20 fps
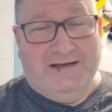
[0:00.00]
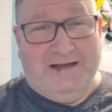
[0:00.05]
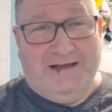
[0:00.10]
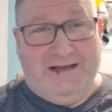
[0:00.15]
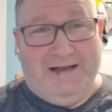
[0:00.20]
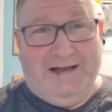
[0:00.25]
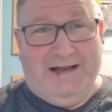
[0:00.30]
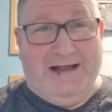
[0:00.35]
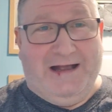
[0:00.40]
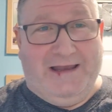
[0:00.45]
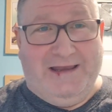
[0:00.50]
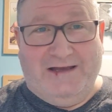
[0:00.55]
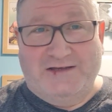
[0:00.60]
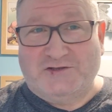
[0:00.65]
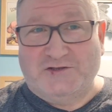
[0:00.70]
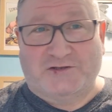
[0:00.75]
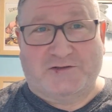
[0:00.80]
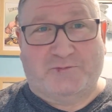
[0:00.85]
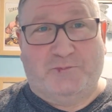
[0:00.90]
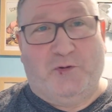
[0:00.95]
And I
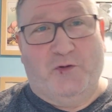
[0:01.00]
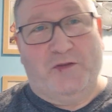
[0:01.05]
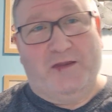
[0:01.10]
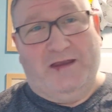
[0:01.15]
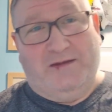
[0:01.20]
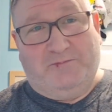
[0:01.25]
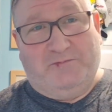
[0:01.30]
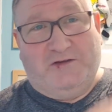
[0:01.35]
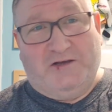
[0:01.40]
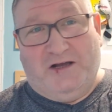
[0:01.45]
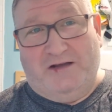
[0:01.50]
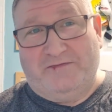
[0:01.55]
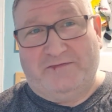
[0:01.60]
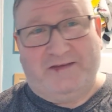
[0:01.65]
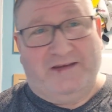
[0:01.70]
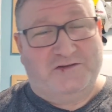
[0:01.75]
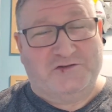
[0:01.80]
just put the coffee.